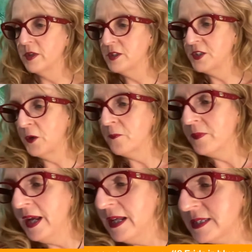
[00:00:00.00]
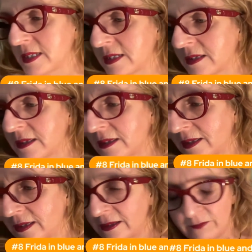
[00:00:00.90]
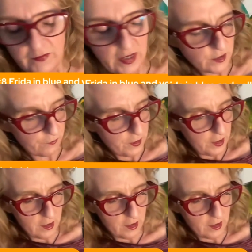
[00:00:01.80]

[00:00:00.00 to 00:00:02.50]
So that's Frida